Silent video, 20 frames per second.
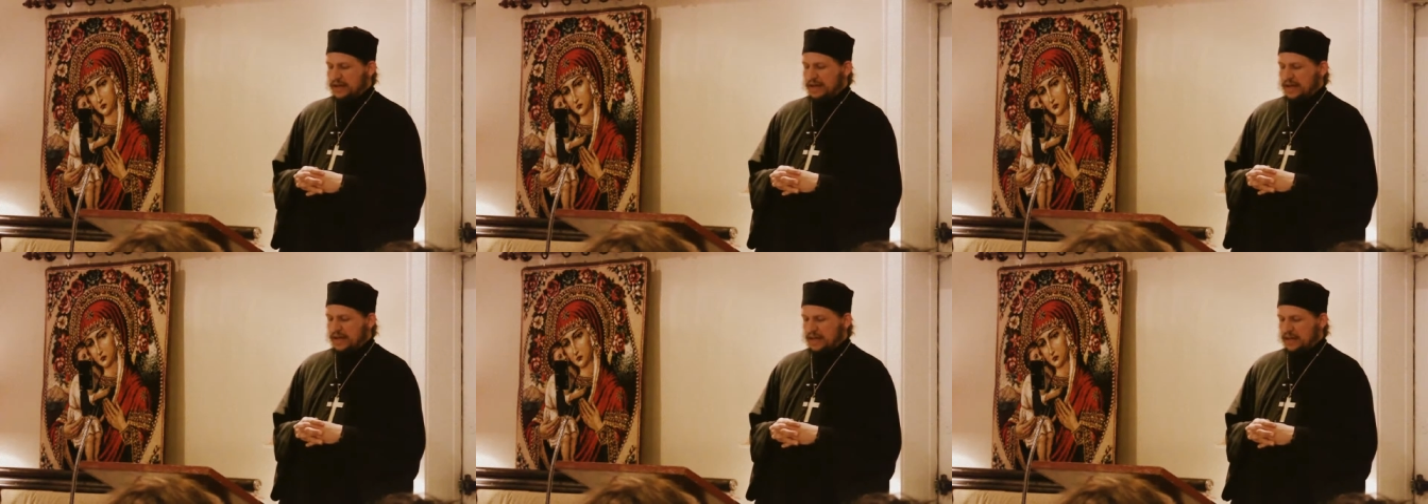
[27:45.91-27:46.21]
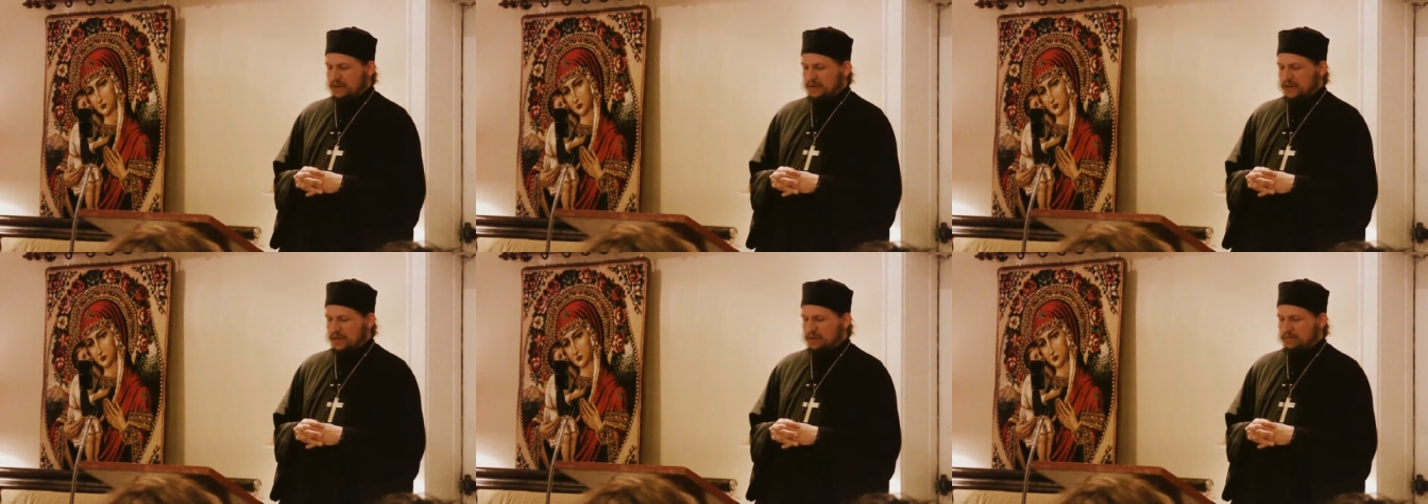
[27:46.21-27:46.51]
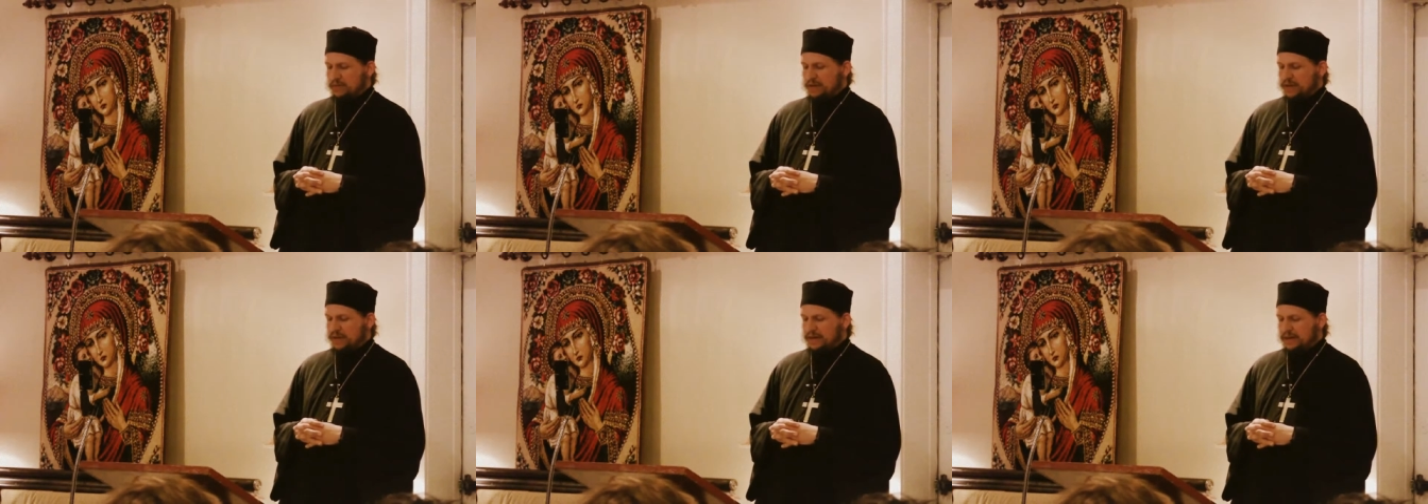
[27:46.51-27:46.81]
hanging
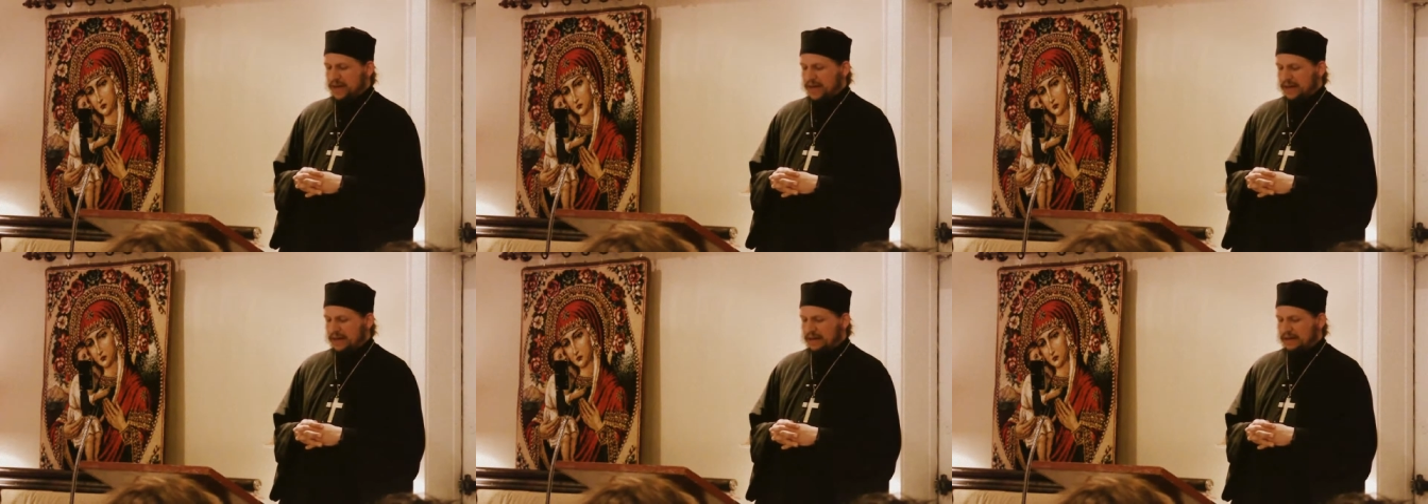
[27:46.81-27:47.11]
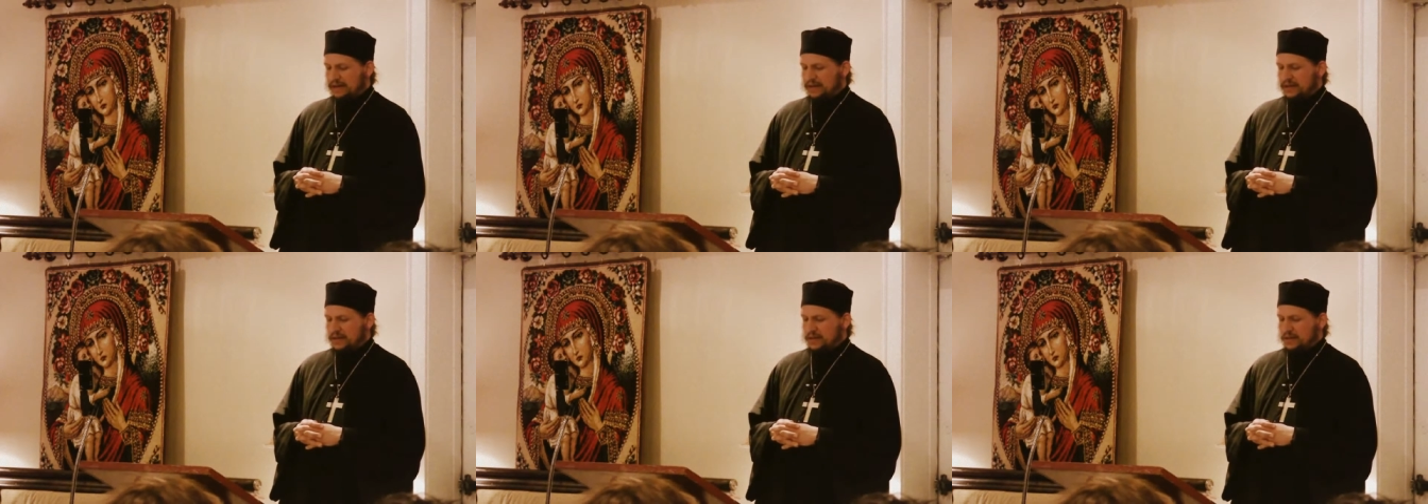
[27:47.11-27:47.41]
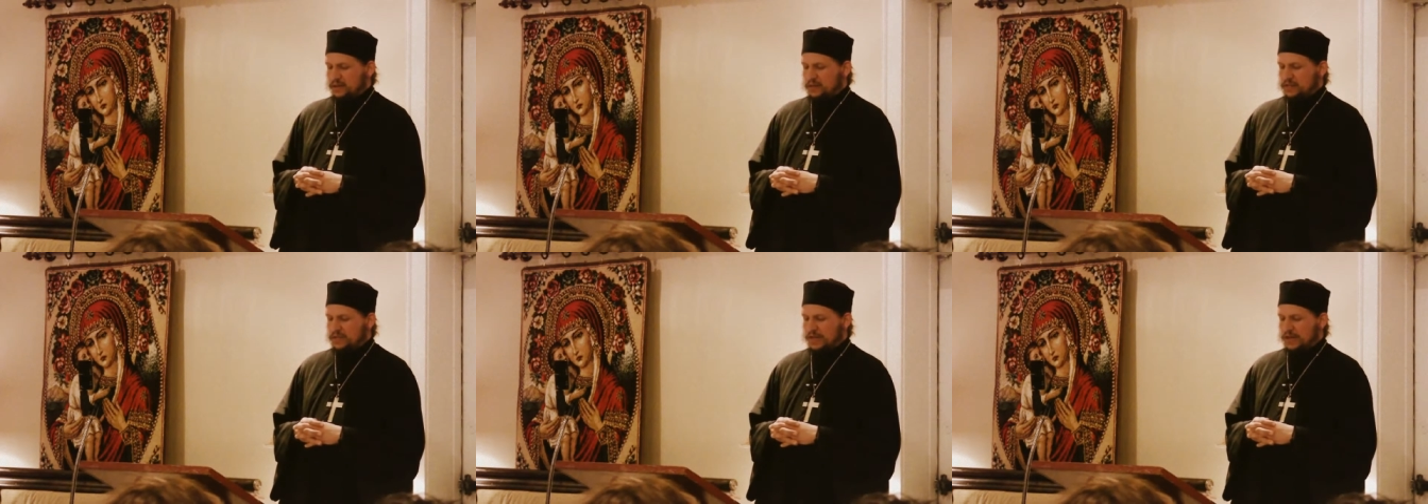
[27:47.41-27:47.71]
around my neck,
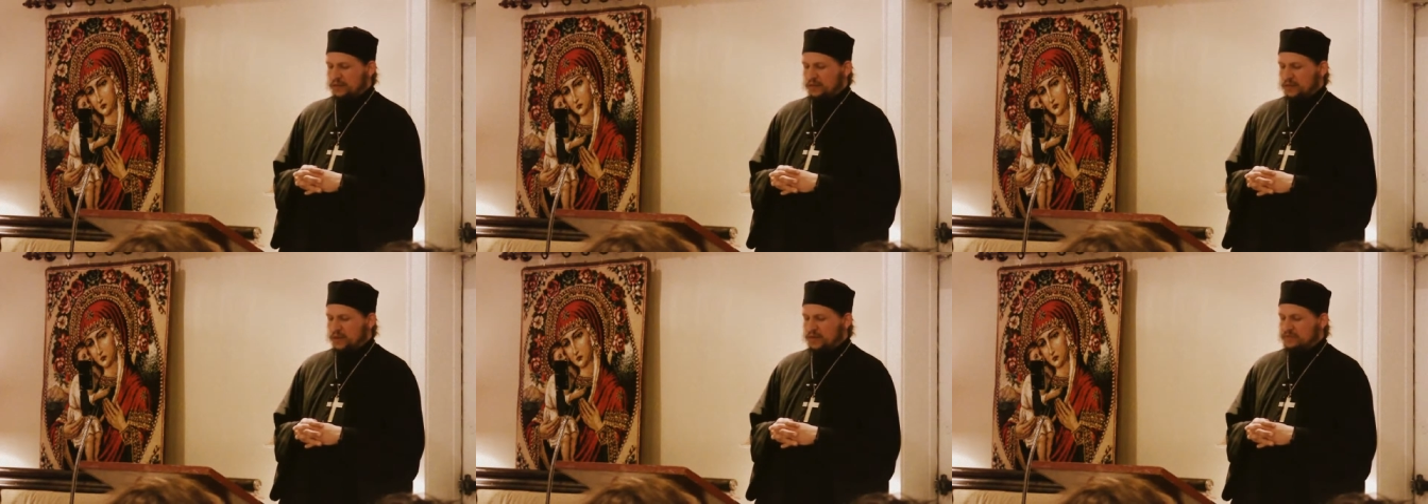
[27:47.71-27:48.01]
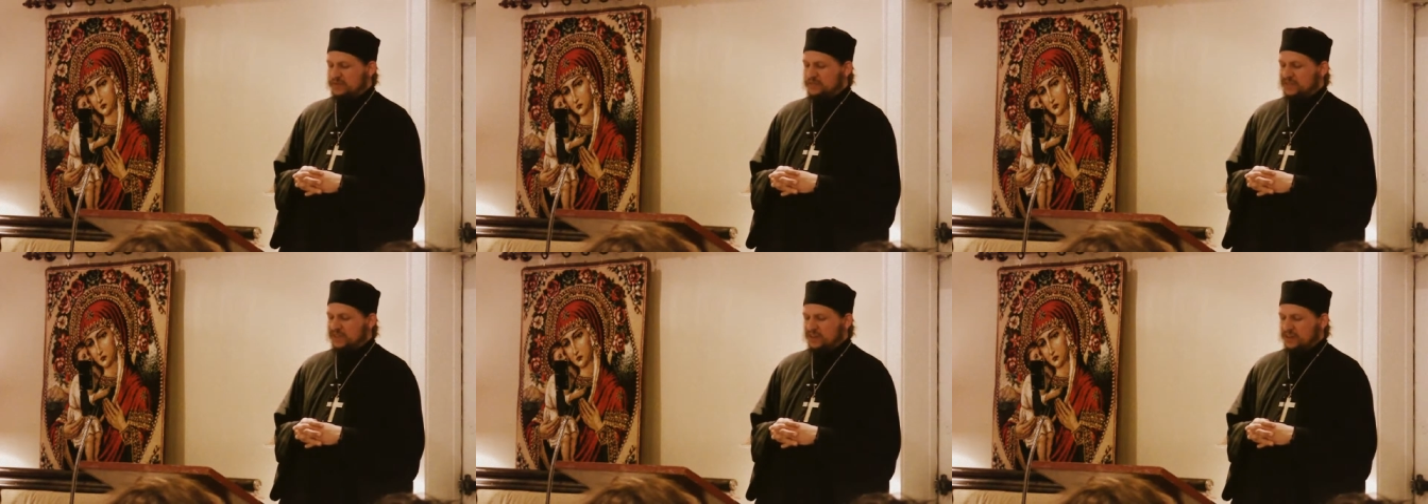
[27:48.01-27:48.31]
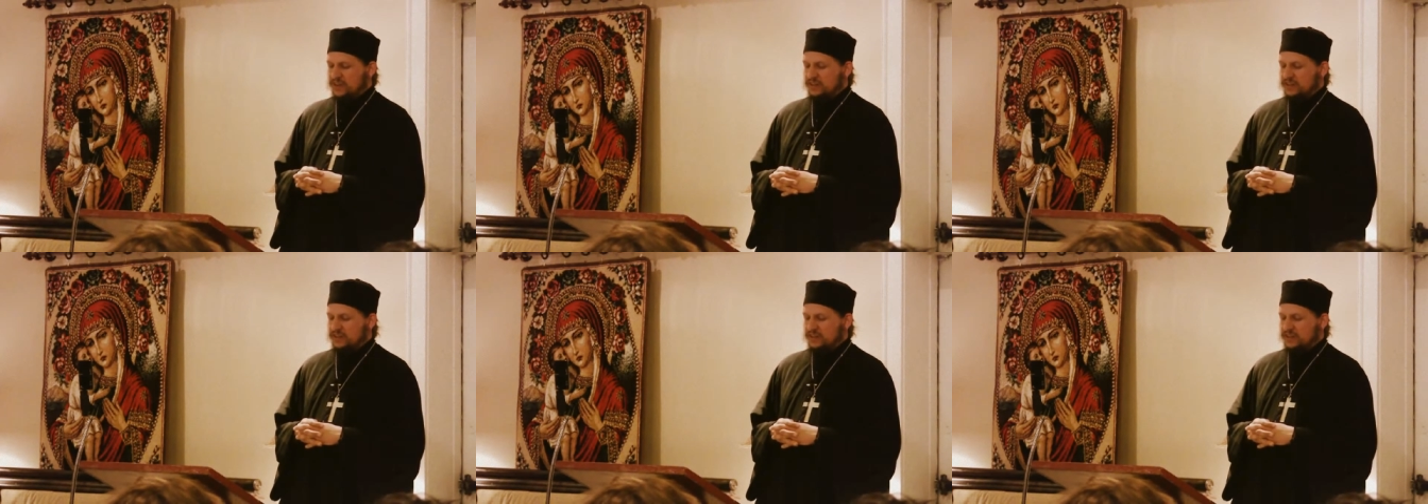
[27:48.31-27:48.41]
which had one of St.